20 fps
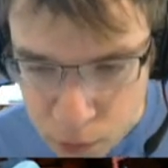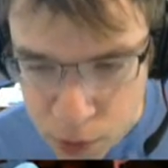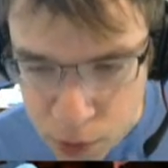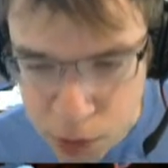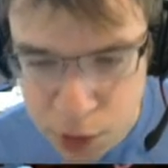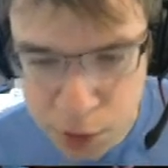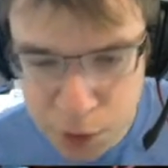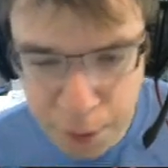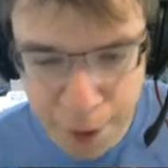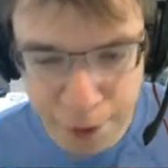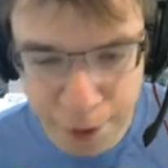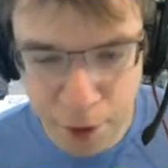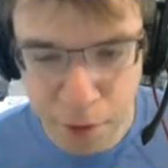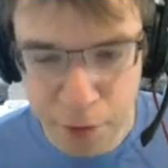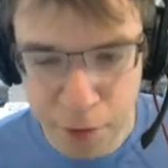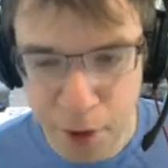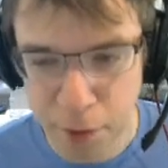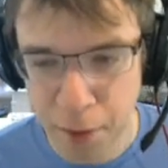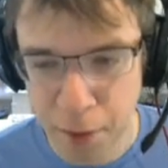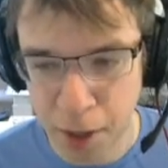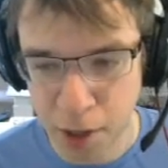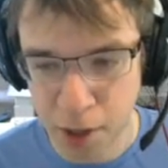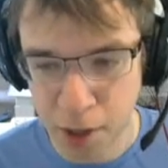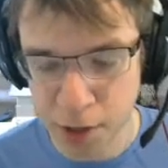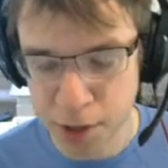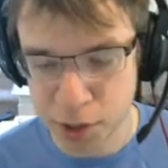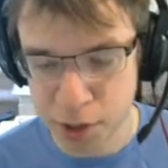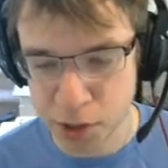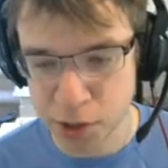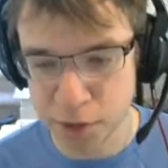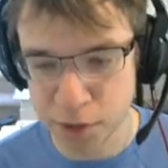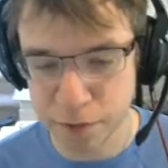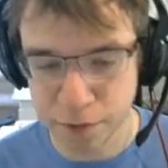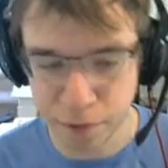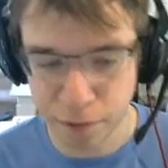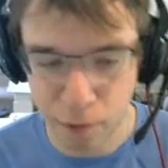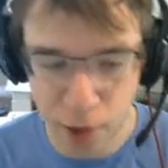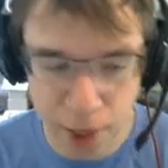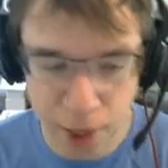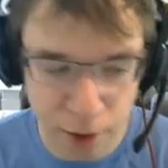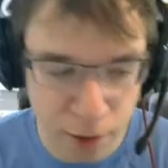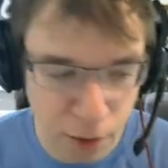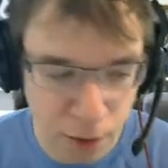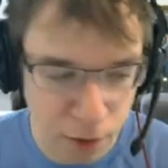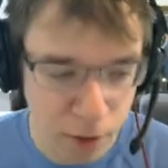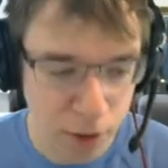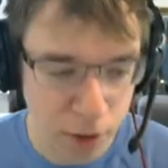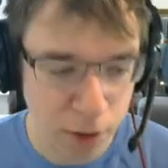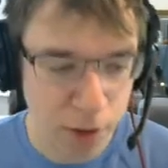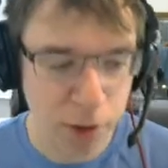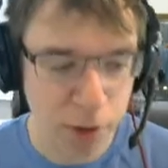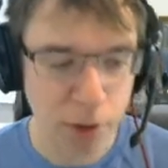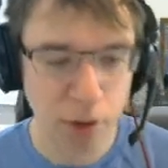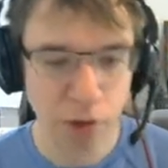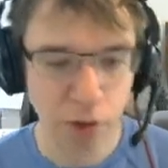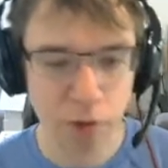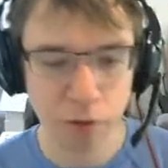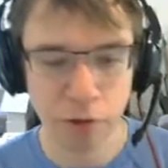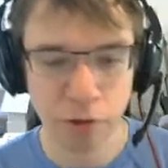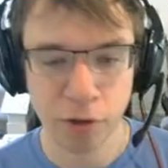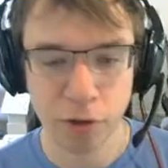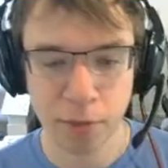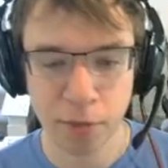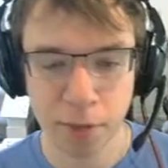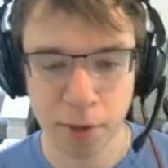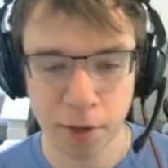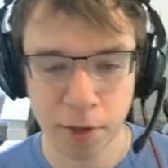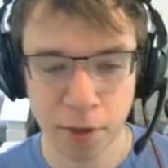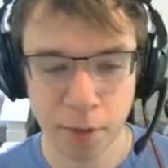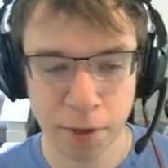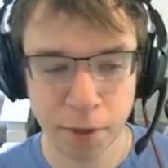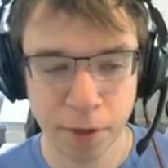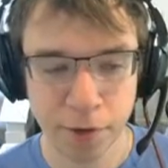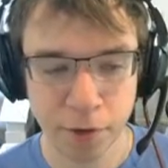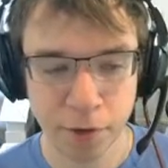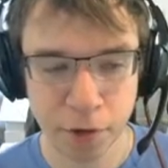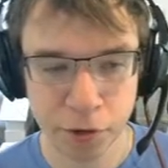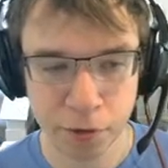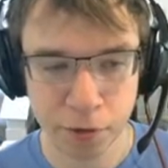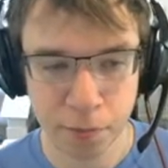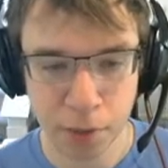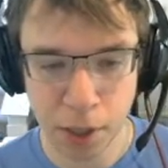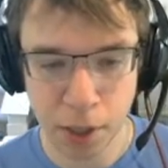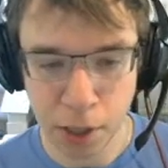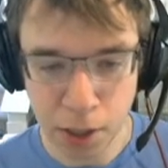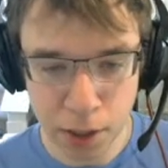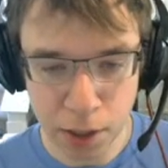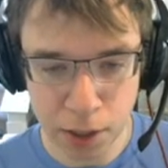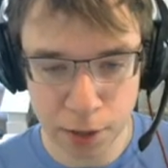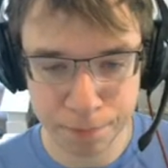Spike Slime is going to make us frail, so it's going to be a little bit difficult to block.